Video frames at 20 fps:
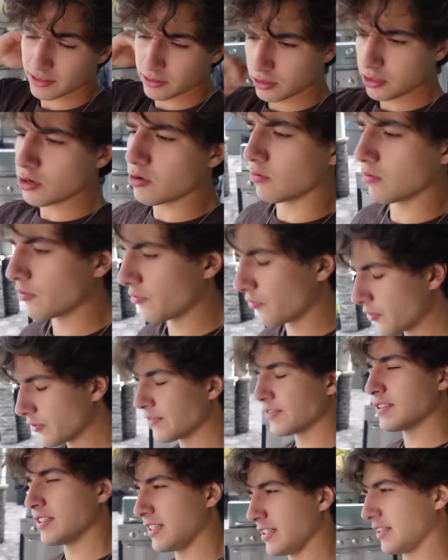No,
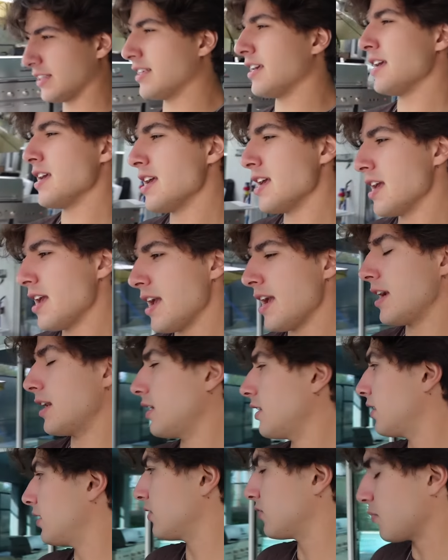15th.
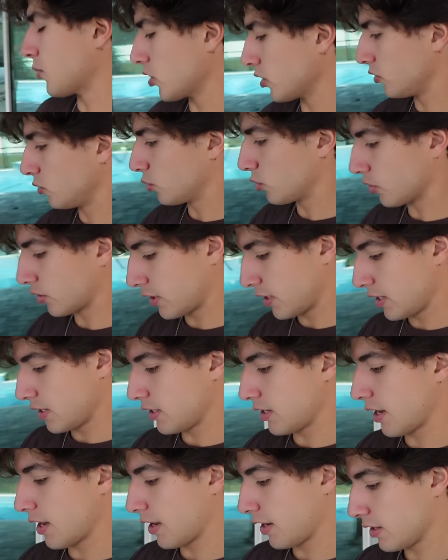And it is Martin Luther
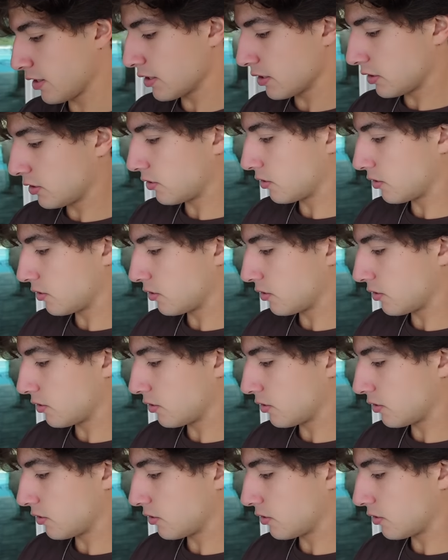King Day.